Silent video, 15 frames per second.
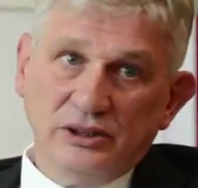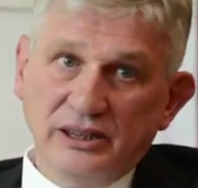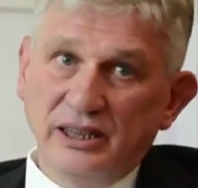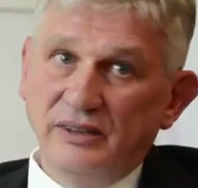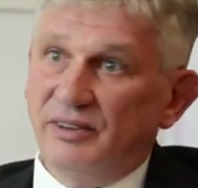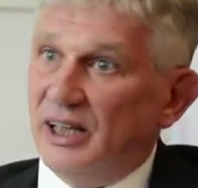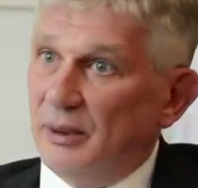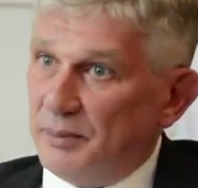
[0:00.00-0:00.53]

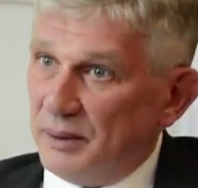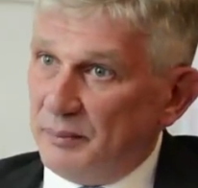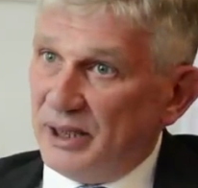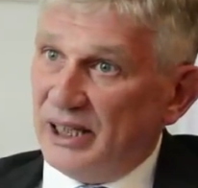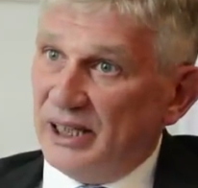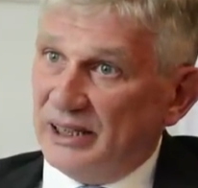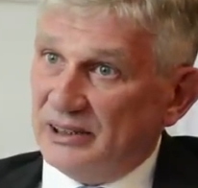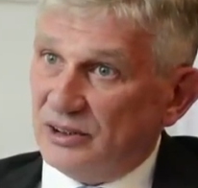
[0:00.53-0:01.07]
Well, the same
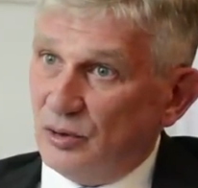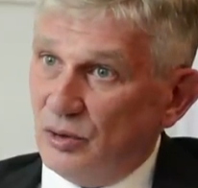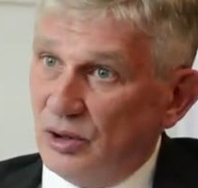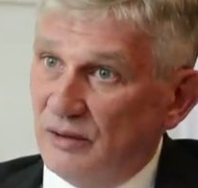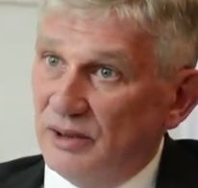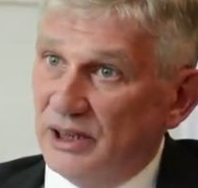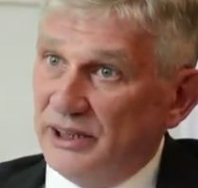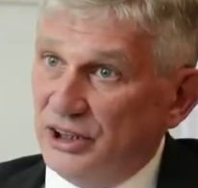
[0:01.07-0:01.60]
thing
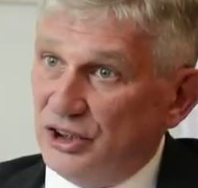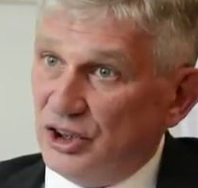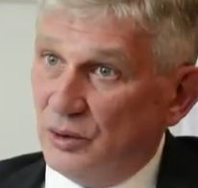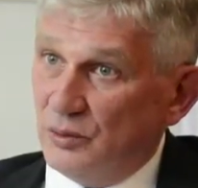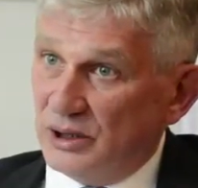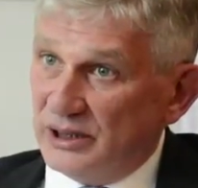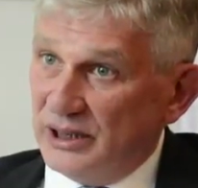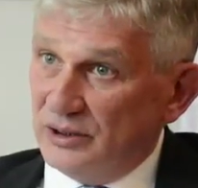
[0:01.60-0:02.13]
I
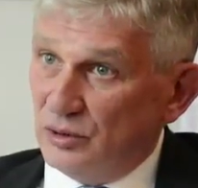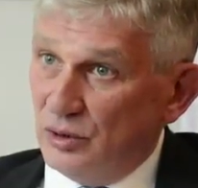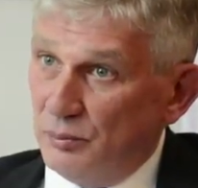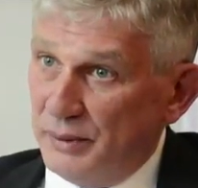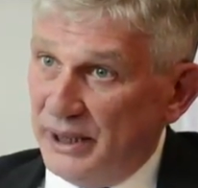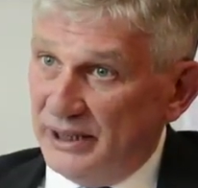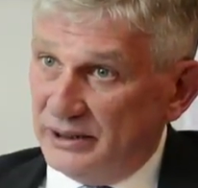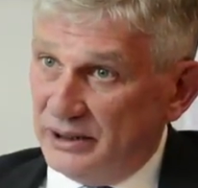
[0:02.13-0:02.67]
would
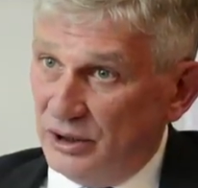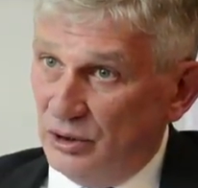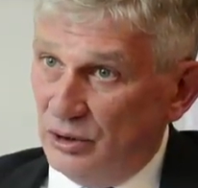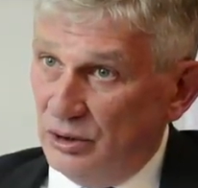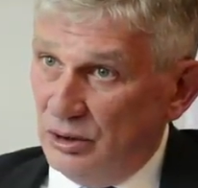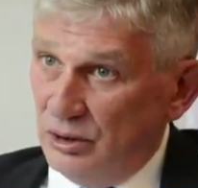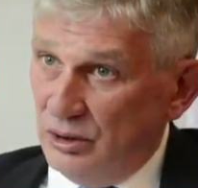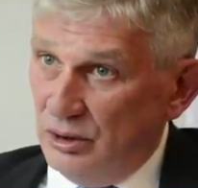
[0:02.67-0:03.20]
say to those who
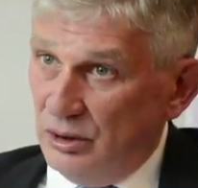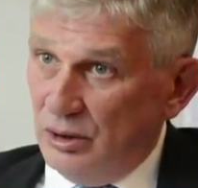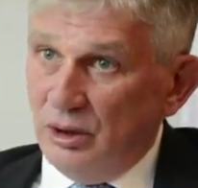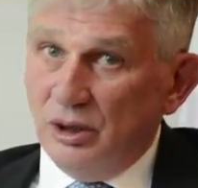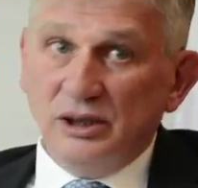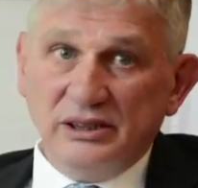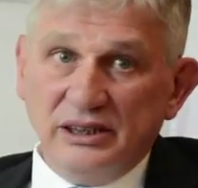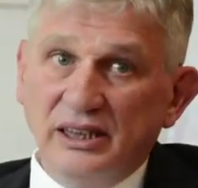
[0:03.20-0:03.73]
go to
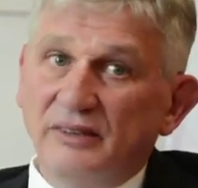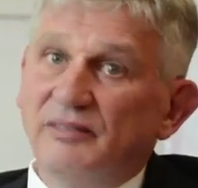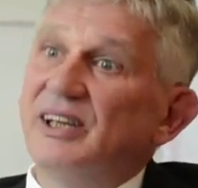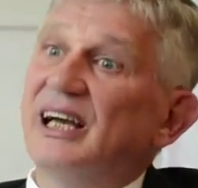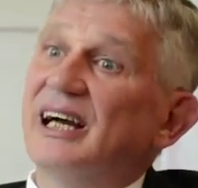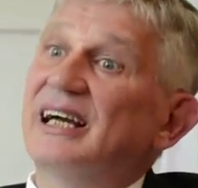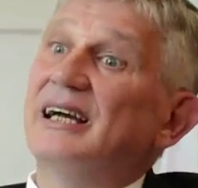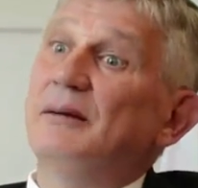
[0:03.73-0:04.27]

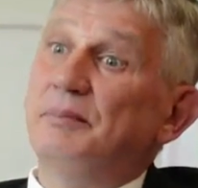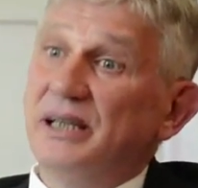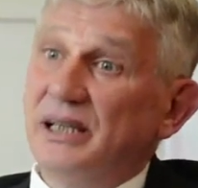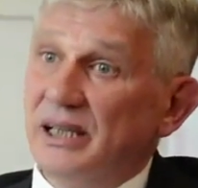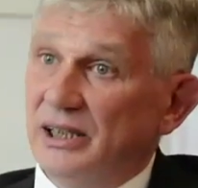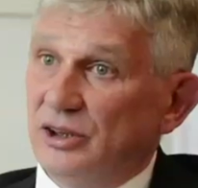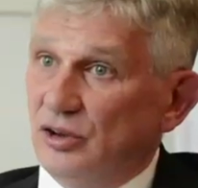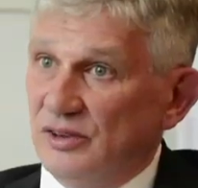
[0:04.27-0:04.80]

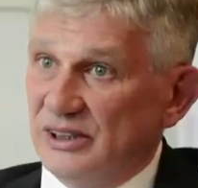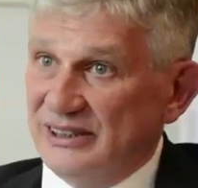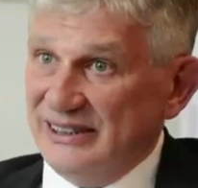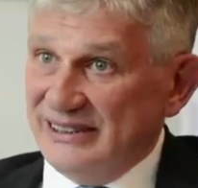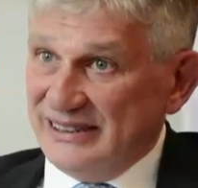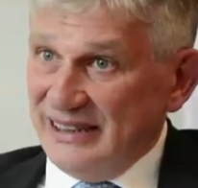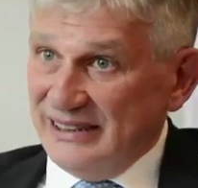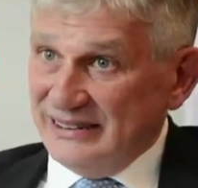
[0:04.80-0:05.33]
Tanzania or
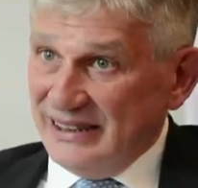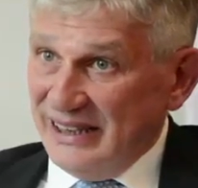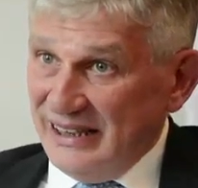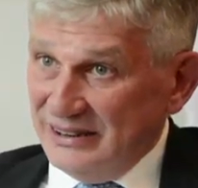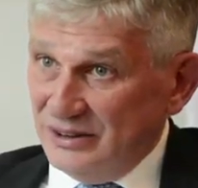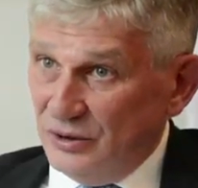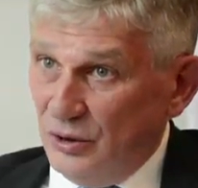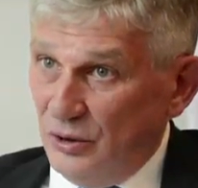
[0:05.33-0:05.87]
California.
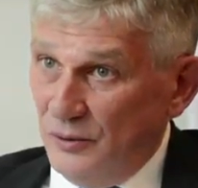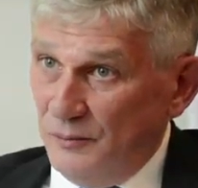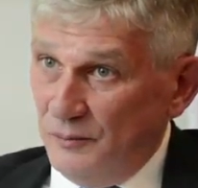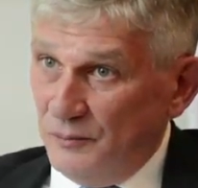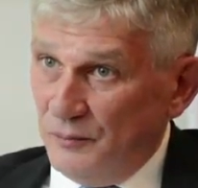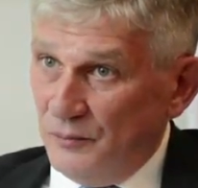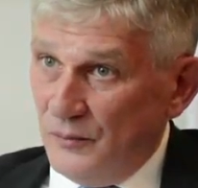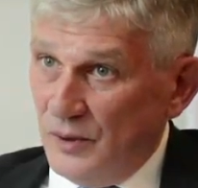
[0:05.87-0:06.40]
Whenever you
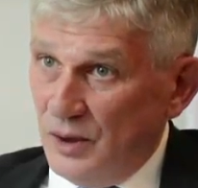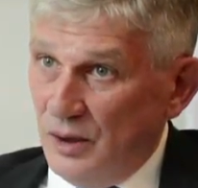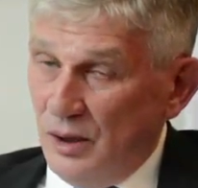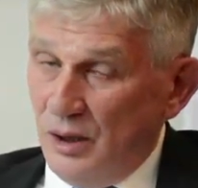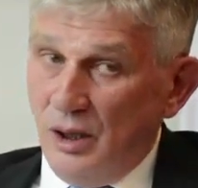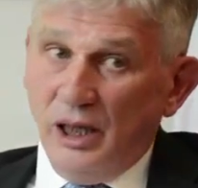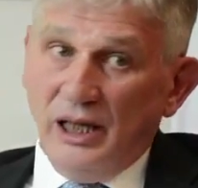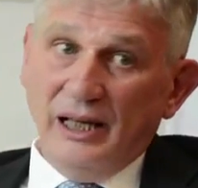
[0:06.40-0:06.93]

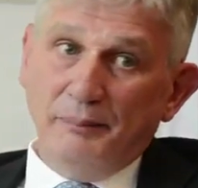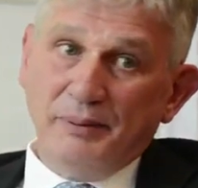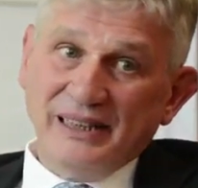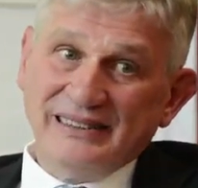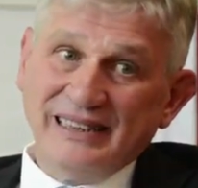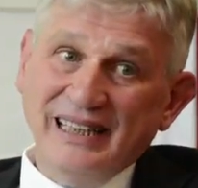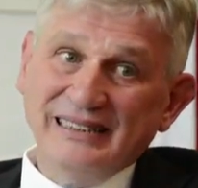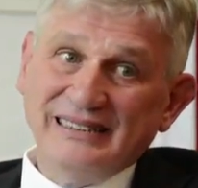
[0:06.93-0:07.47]

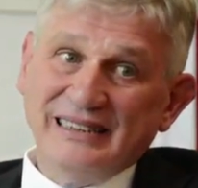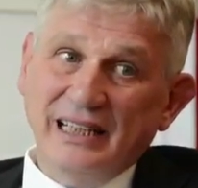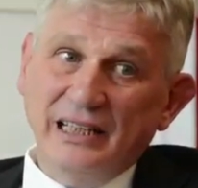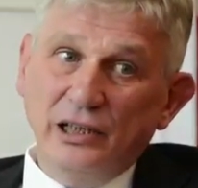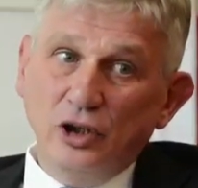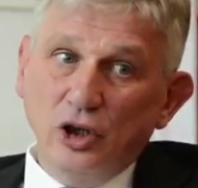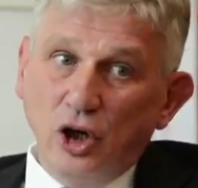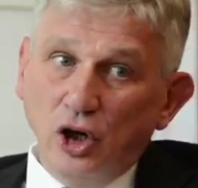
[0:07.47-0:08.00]

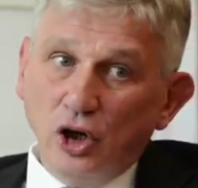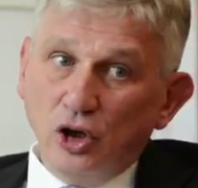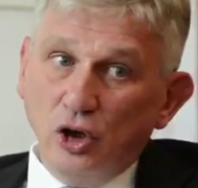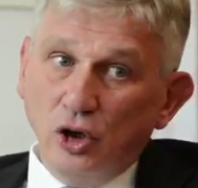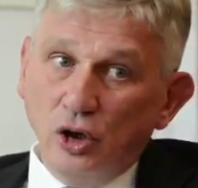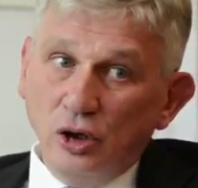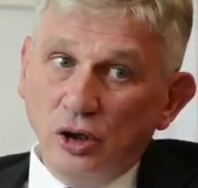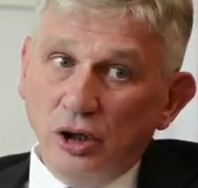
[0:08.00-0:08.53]
want to
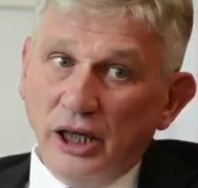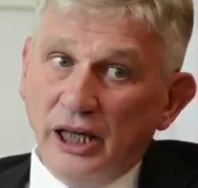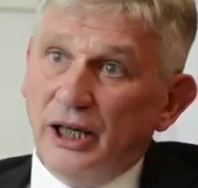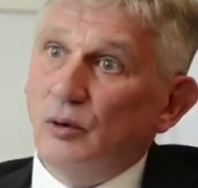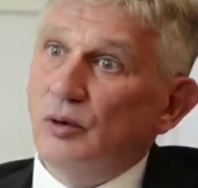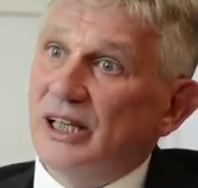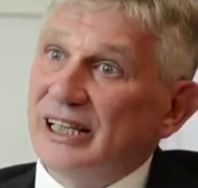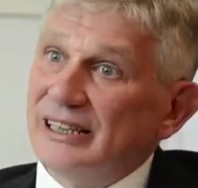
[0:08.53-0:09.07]

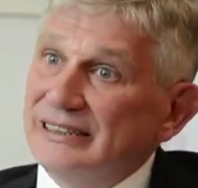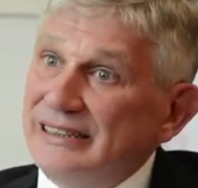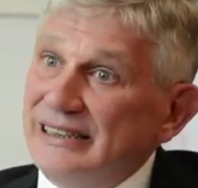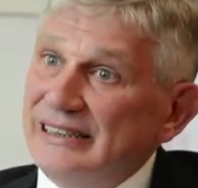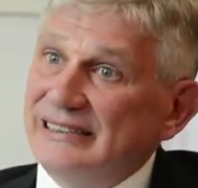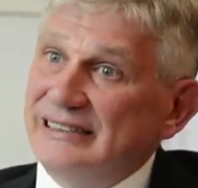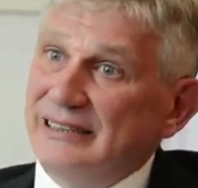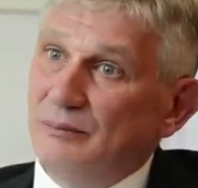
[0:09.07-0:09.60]
move to a
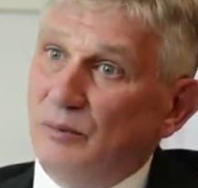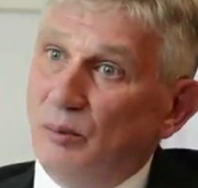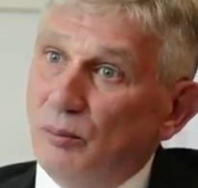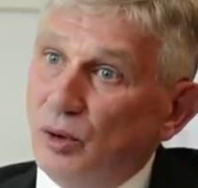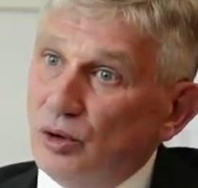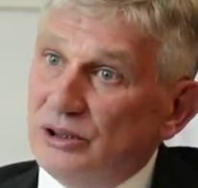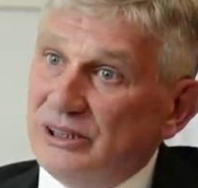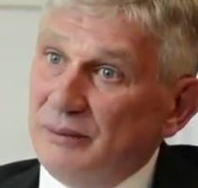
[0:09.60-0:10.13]
place, you
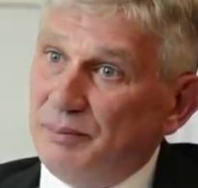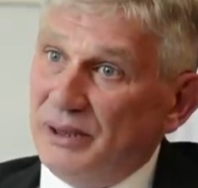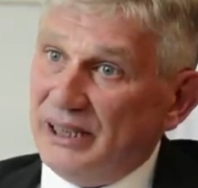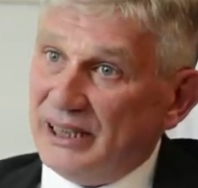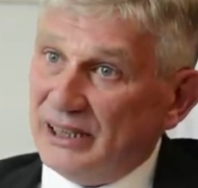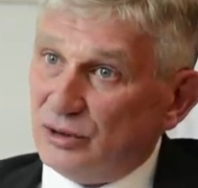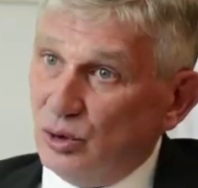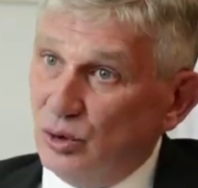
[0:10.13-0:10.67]
have to
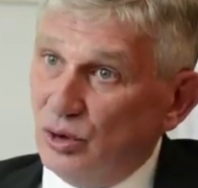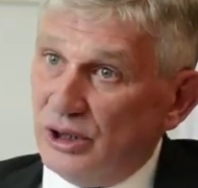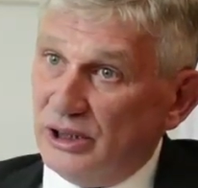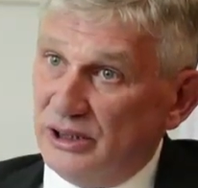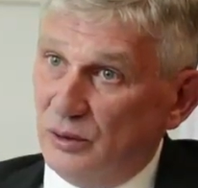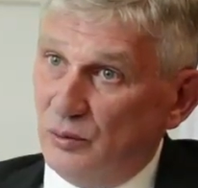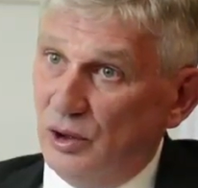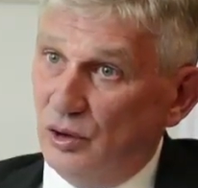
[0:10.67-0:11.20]
get ready
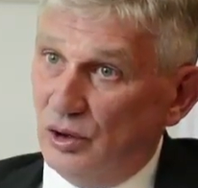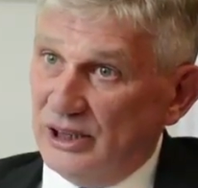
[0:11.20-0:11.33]
for it.